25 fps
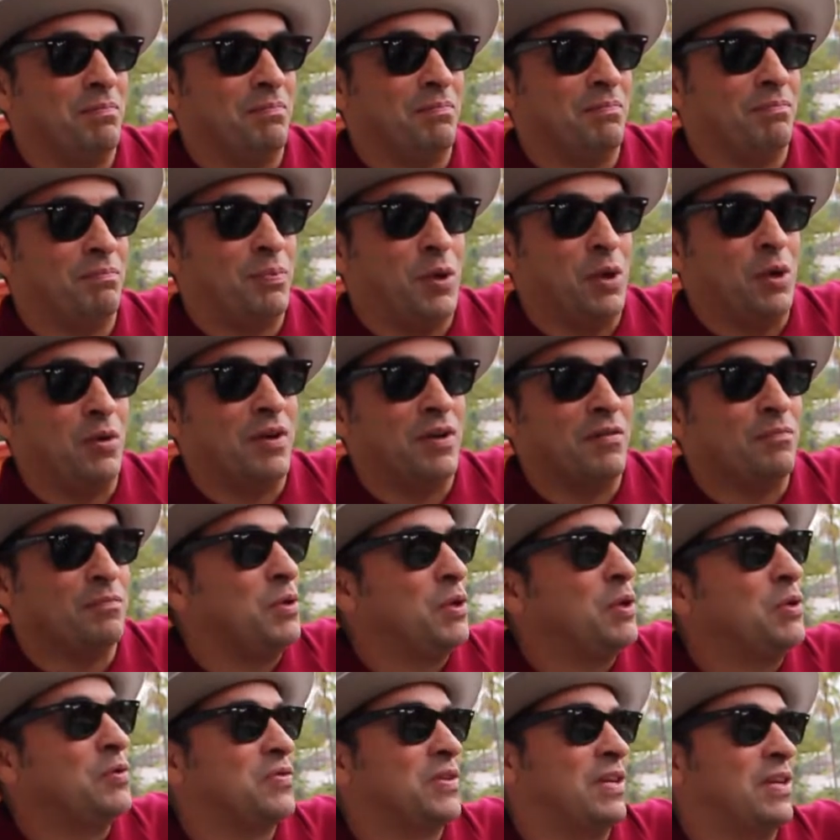beauty of
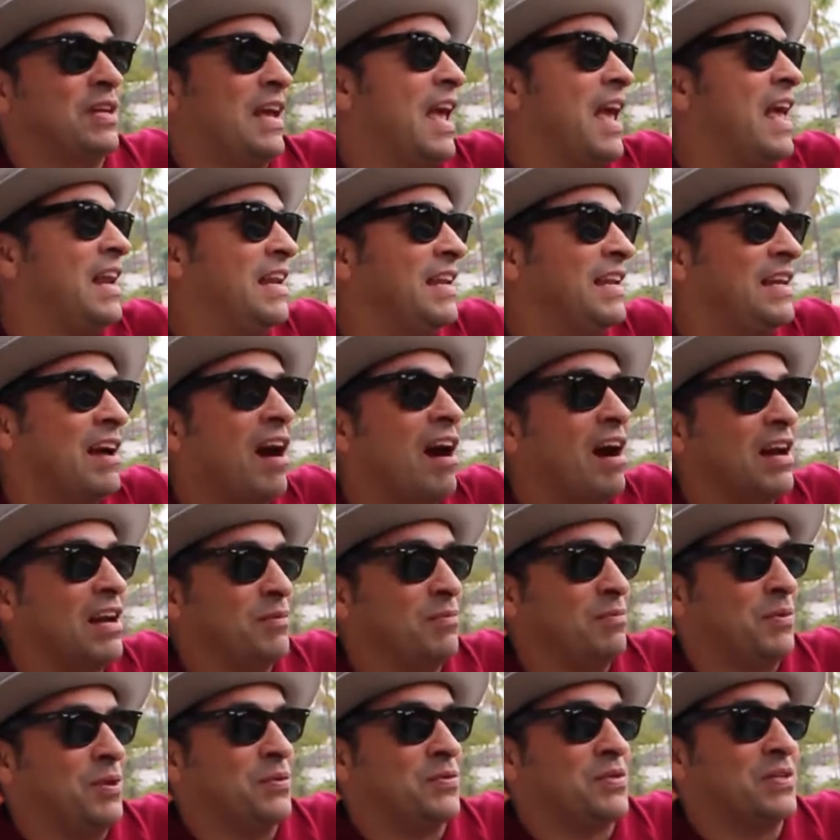music, any kind of
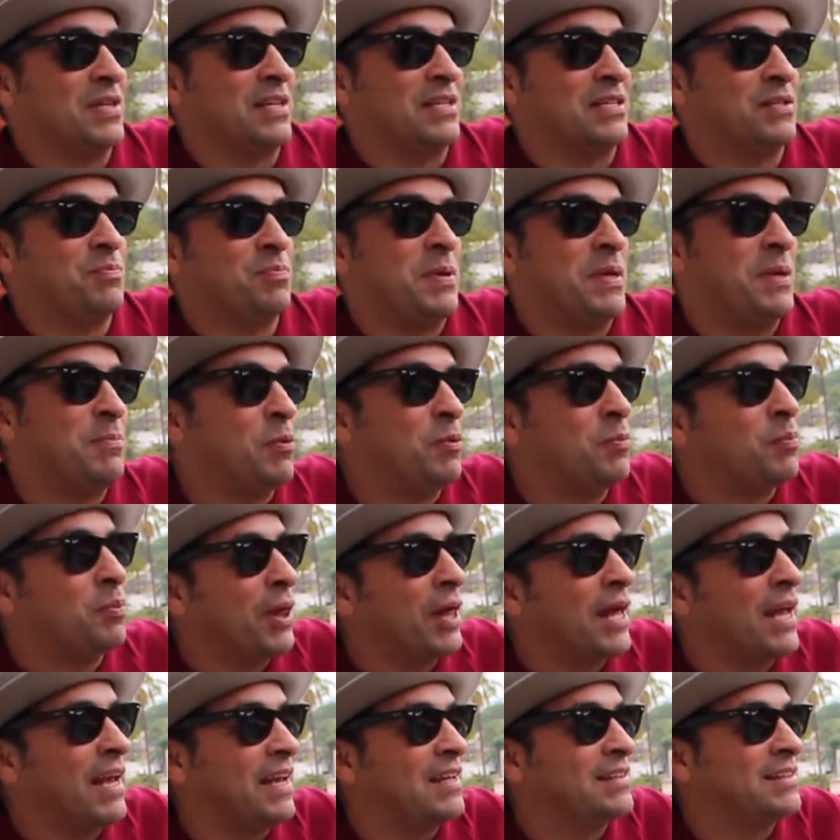music, is people
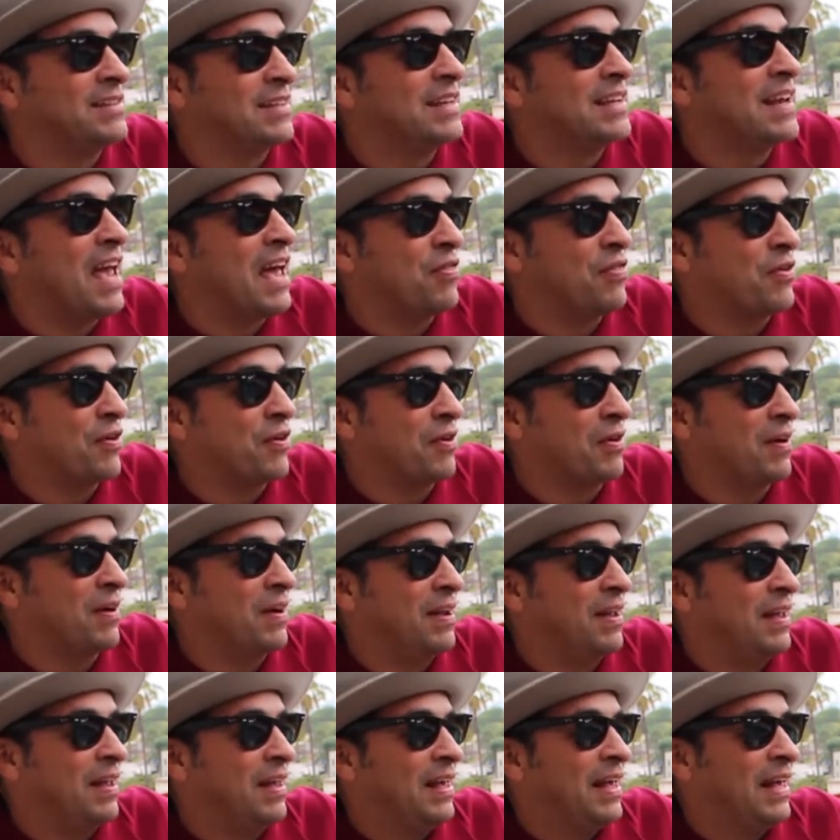playing it together.
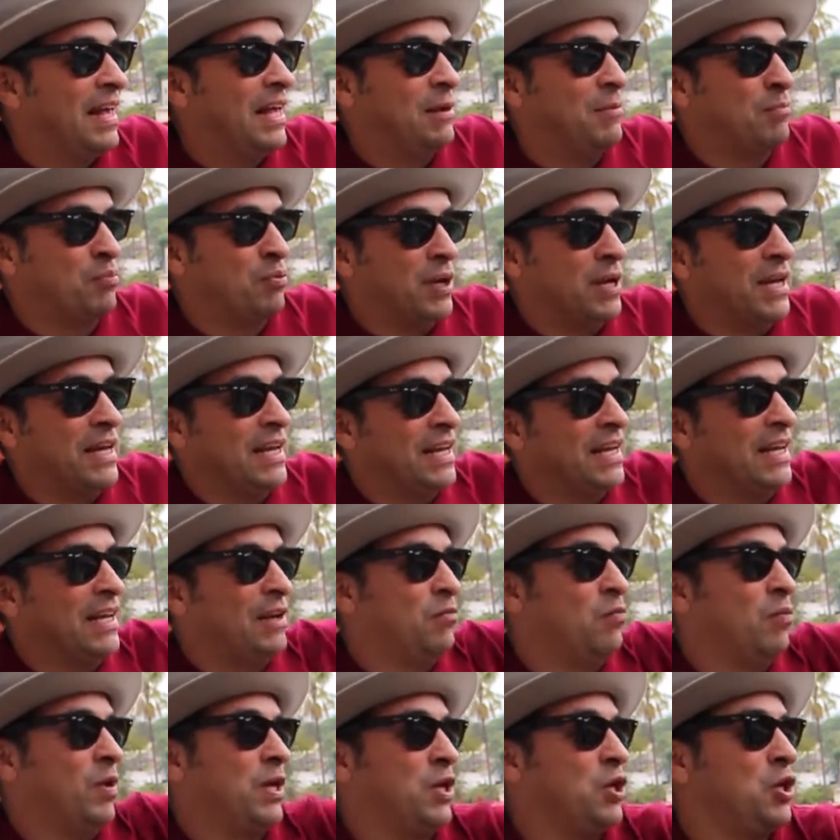Mm-hmm. And bringing
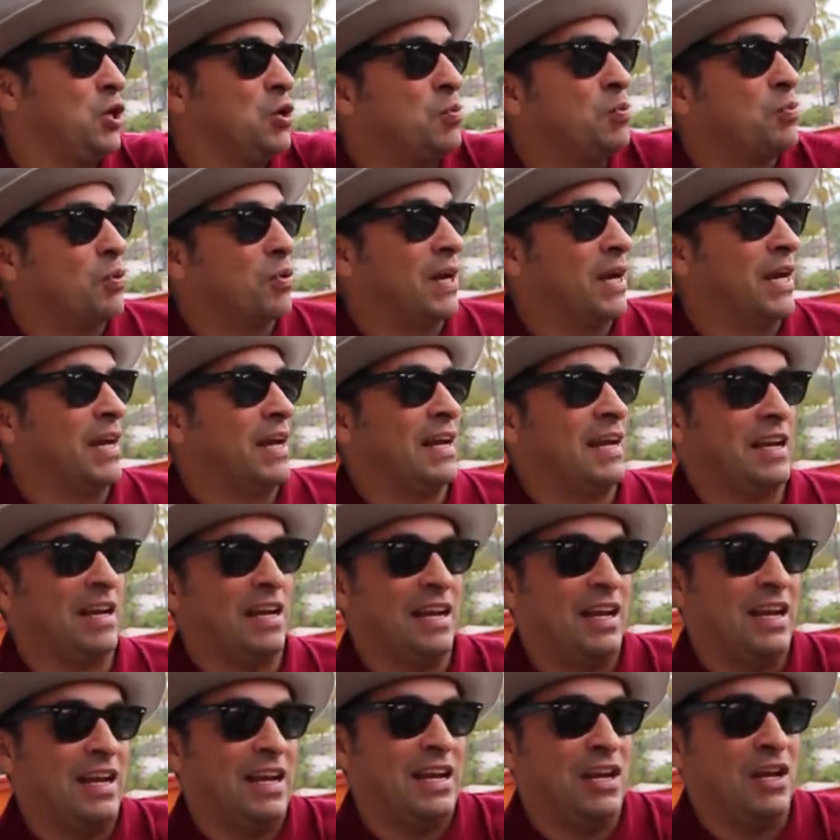in what you bring
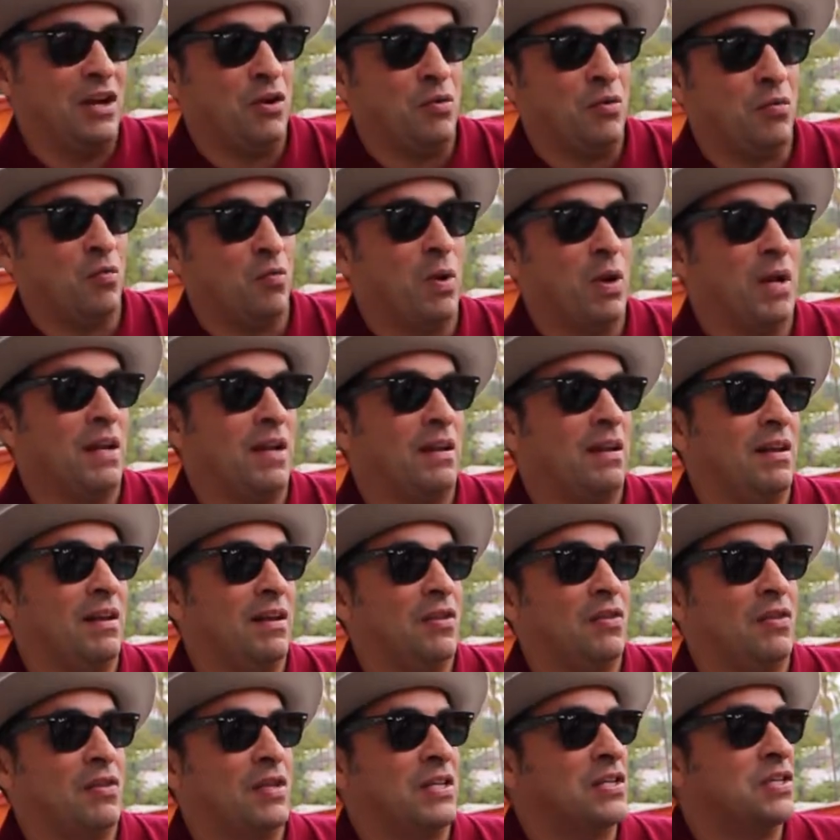and what
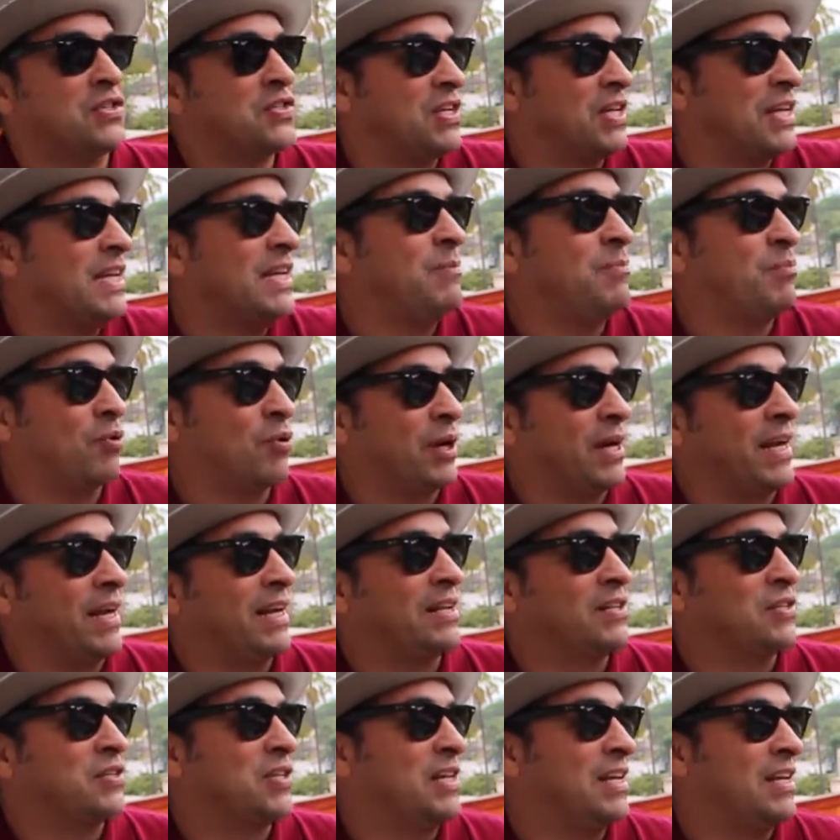the city
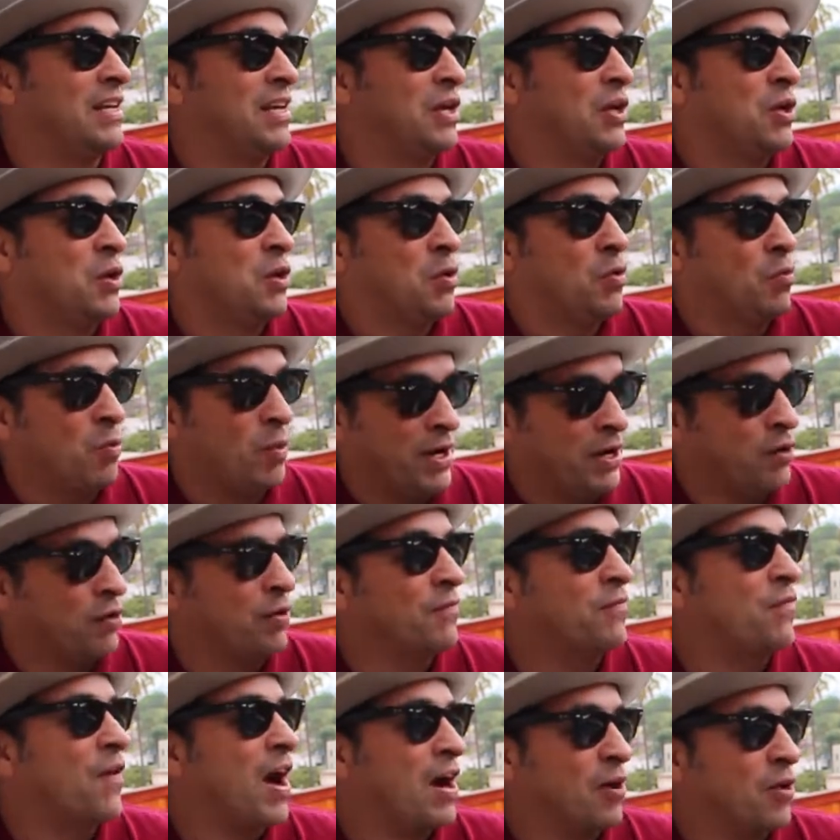brings and what your
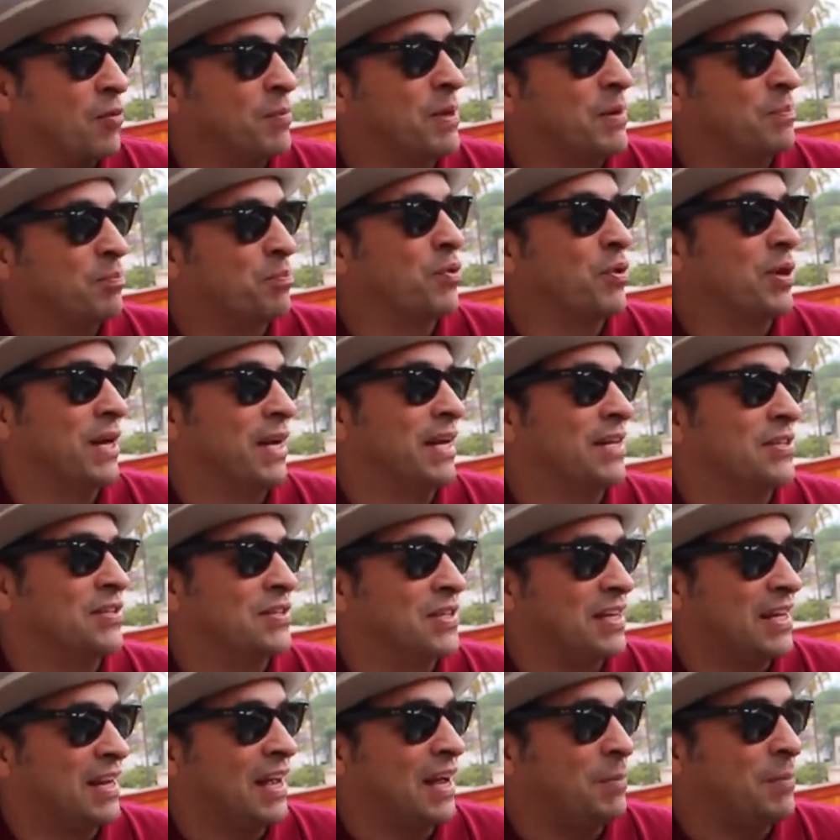environment brings.
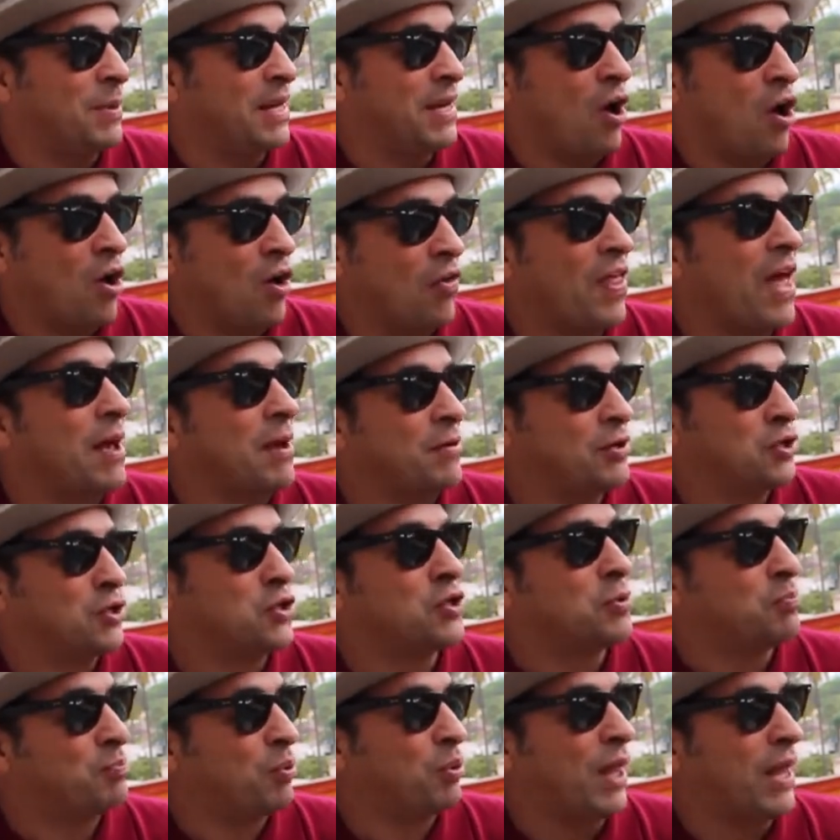And, I mean, all that
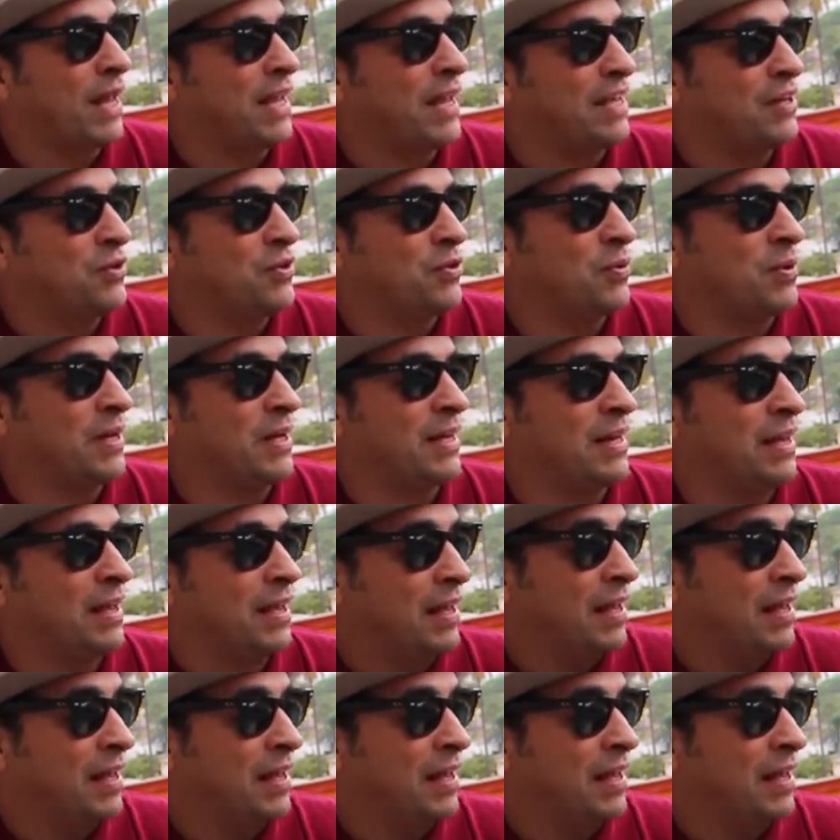should play into it.